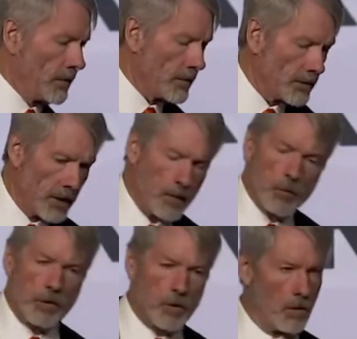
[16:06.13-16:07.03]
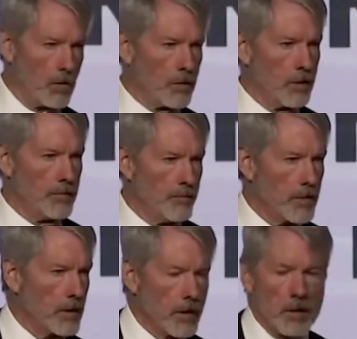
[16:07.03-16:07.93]
Same with gold.
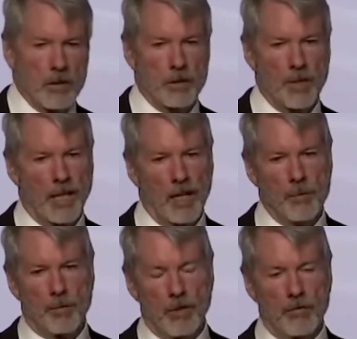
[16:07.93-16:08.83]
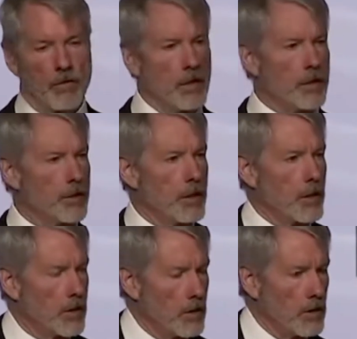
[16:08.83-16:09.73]
There's been hyperinflation in
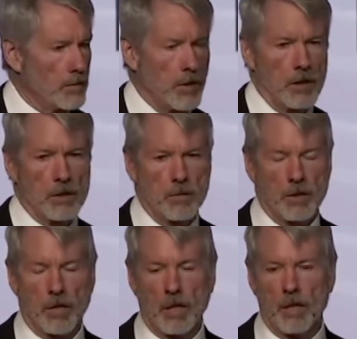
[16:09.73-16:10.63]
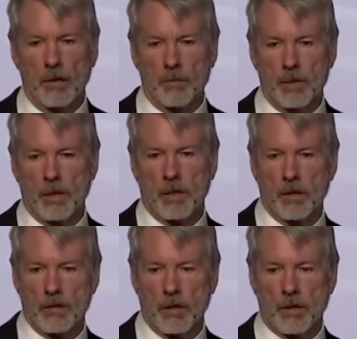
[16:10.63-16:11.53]
gold multiple times. You
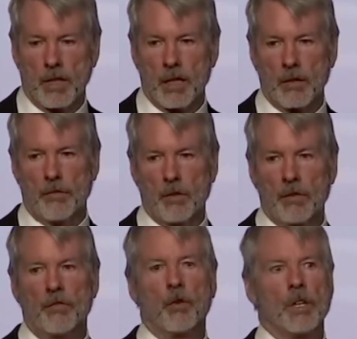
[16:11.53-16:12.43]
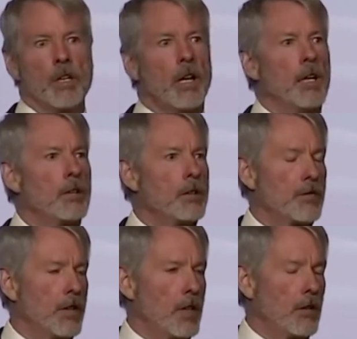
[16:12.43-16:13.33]
know, the California 49ers
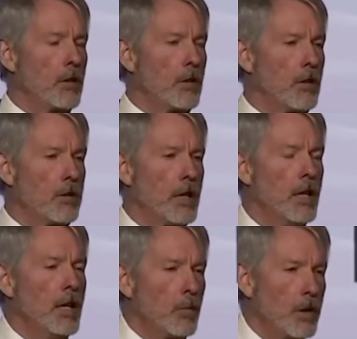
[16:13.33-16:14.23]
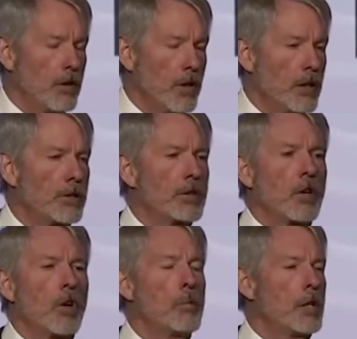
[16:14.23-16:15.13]
found gold. We created
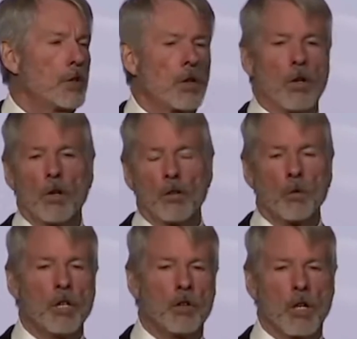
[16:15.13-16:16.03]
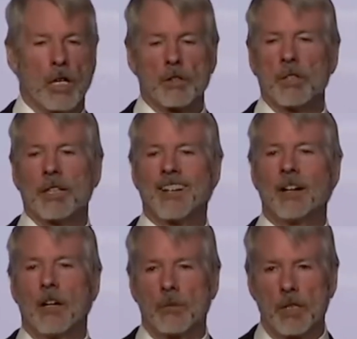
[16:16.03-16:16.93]
so much gold that we crashed the
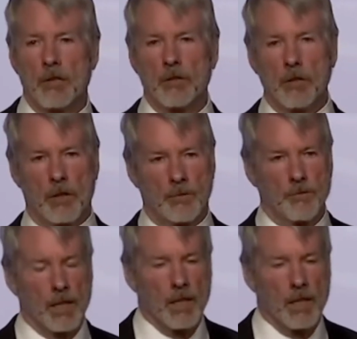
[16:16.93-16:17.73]
economy of Europe.